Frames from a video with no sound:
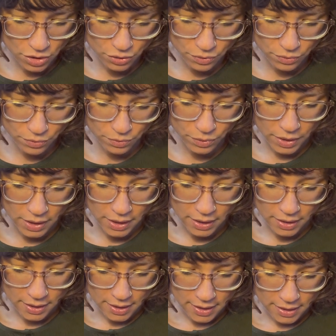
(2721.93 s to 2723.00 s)
you
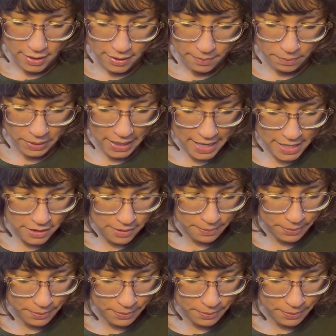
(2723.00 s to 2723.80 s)
plan to